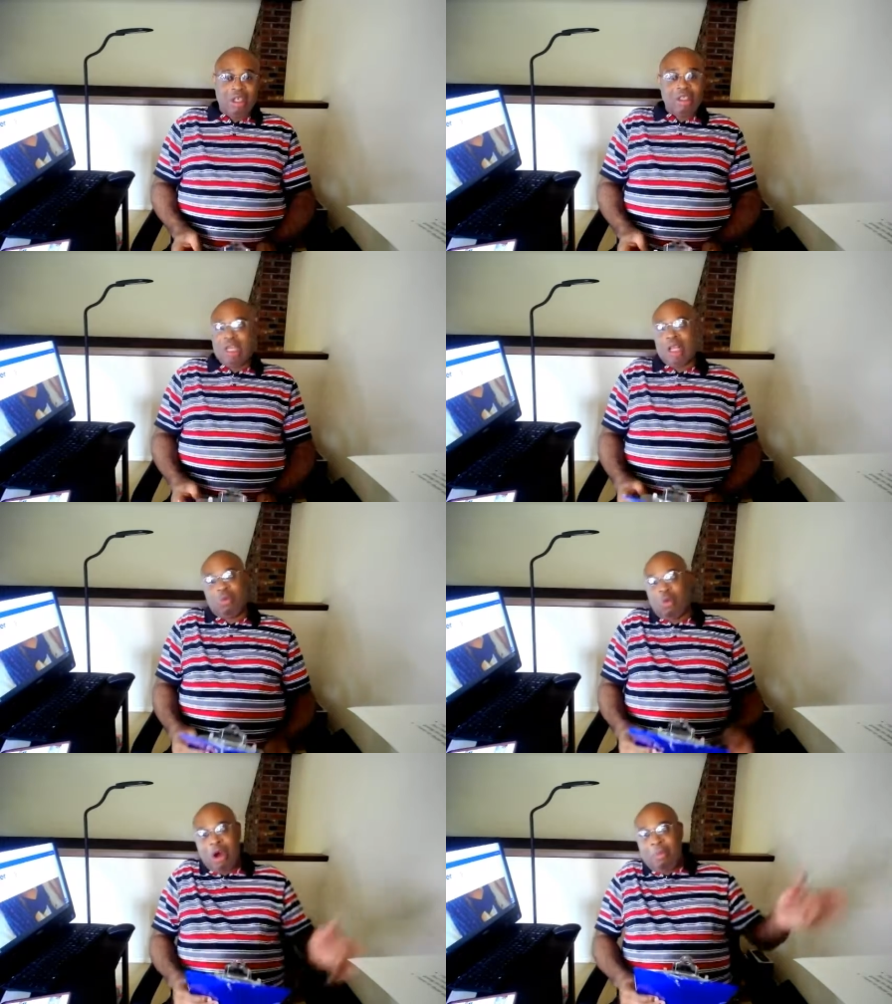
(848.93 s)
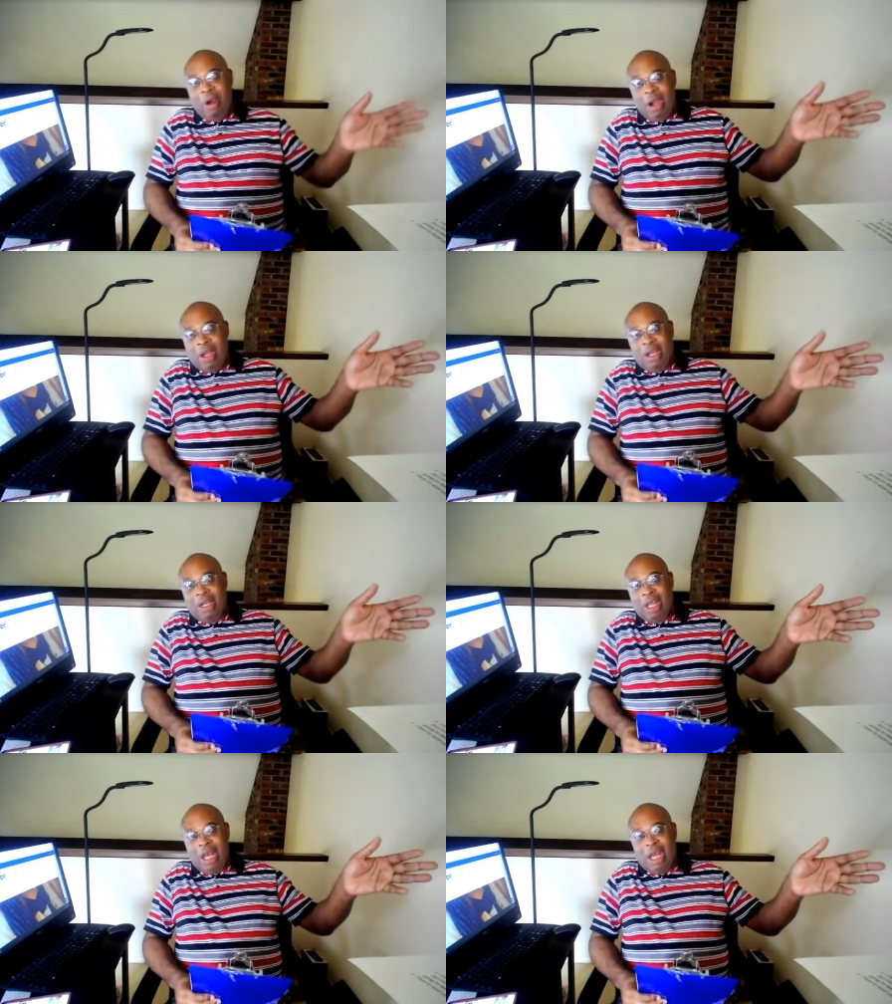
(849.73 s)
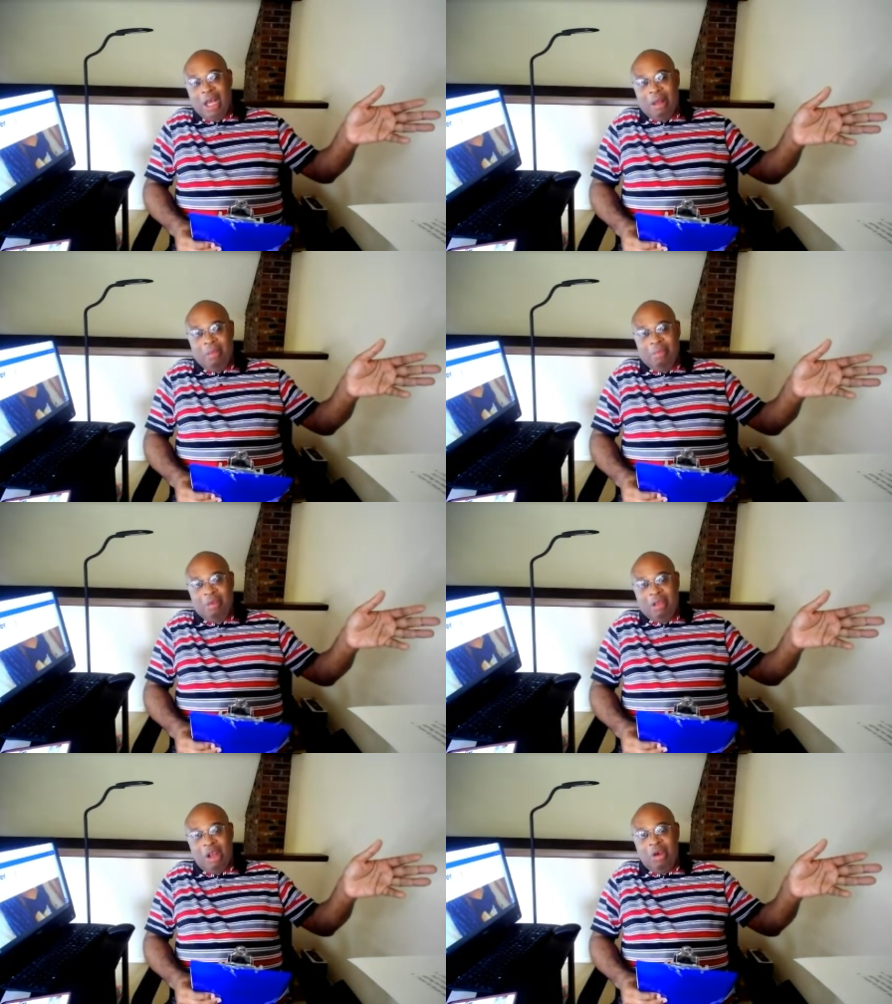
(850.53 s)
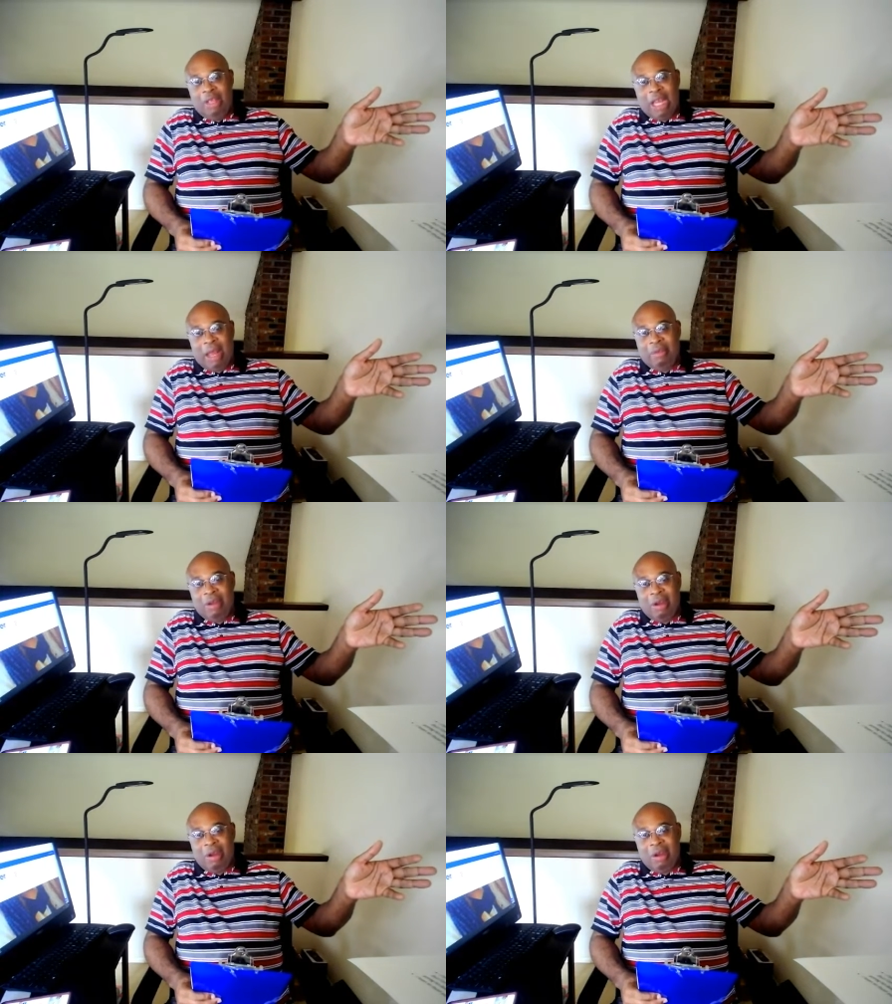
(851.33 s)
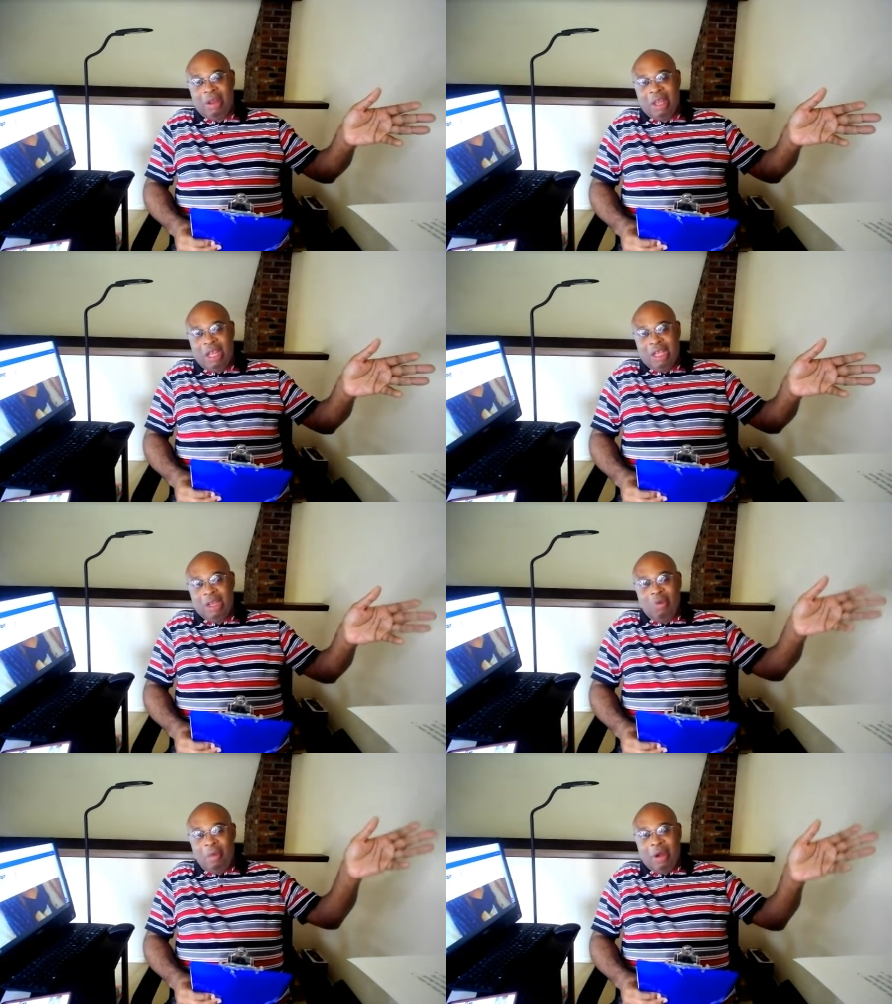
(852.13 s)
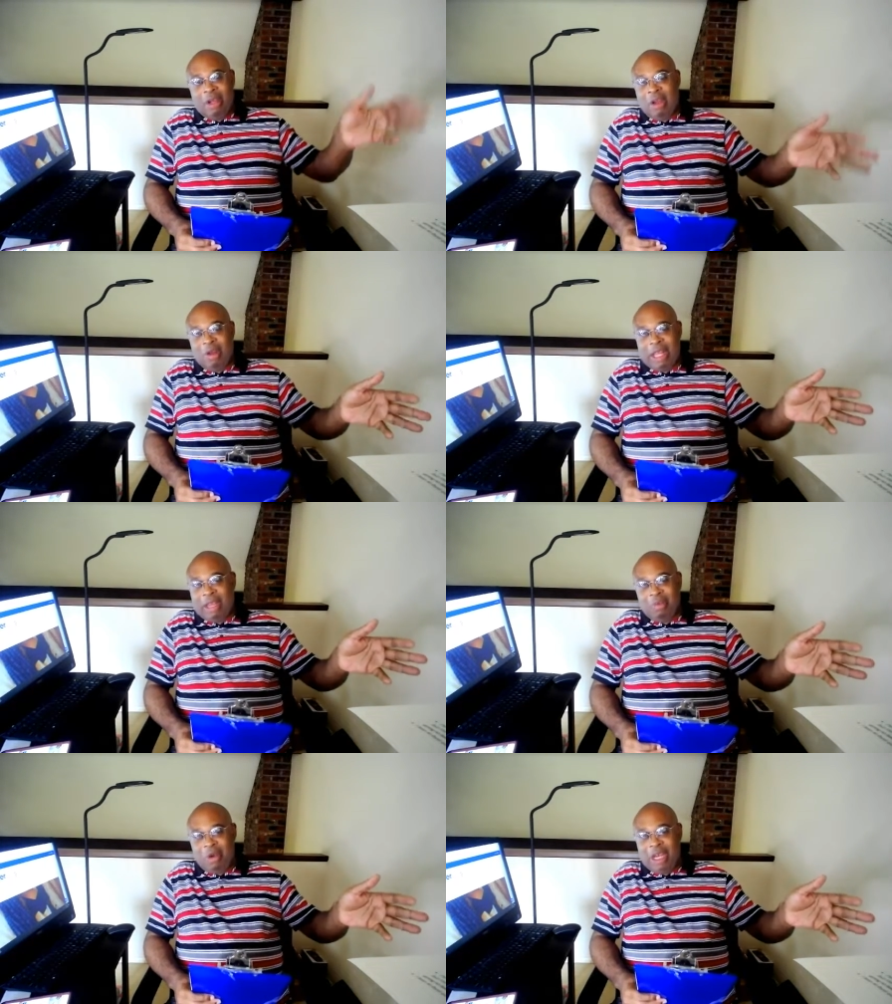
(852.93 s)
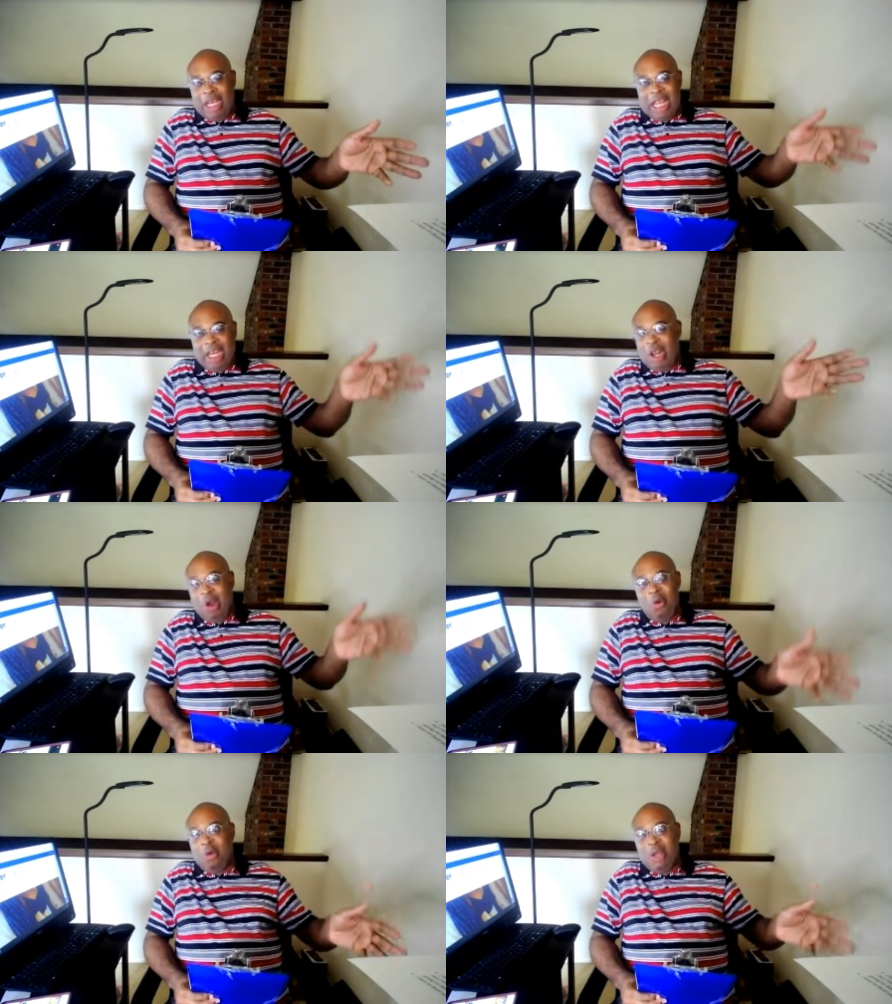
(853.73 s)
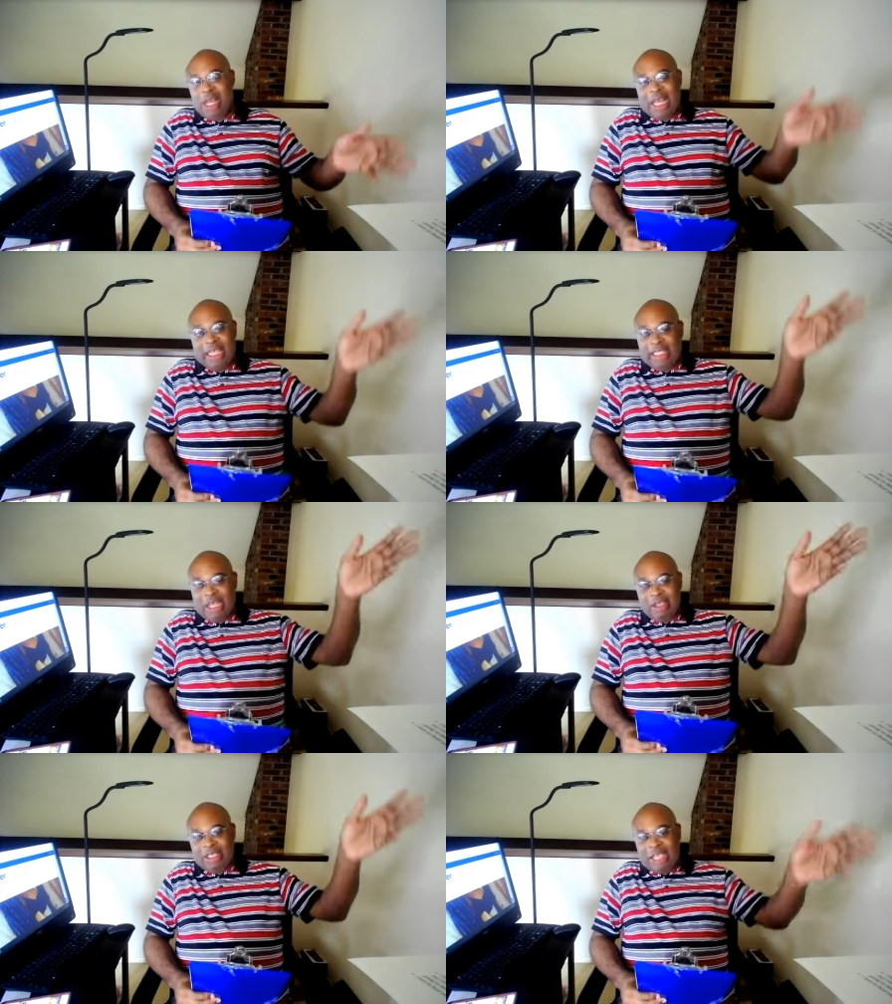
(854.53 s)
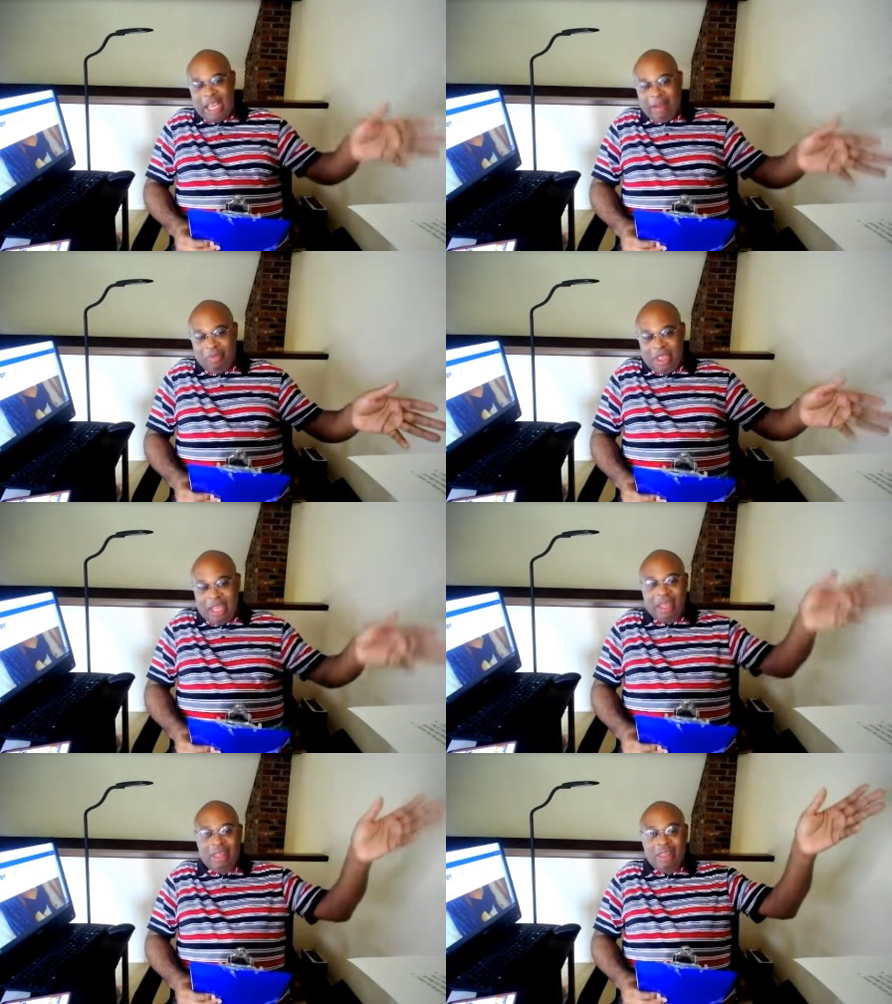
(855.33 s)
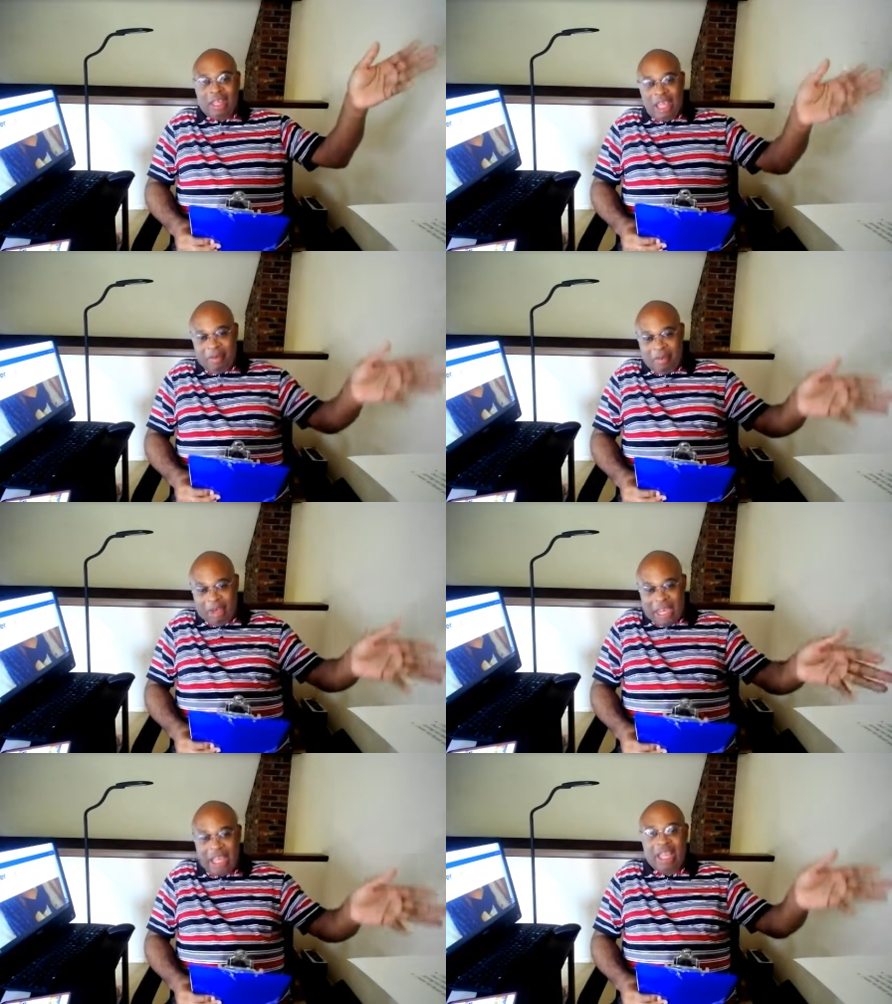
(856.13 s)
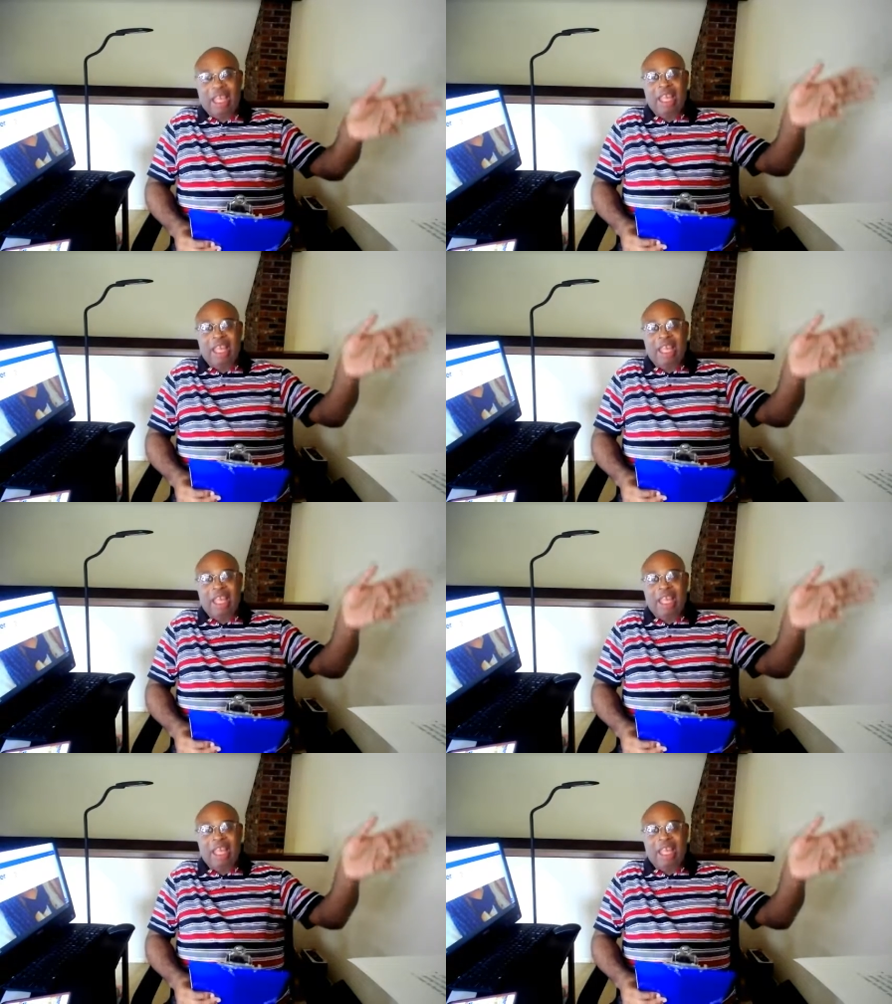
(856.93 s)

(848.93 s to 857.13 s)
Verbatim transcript: Does Walmart um, close after, does Walmart close after one day? No. They sell the same things every day,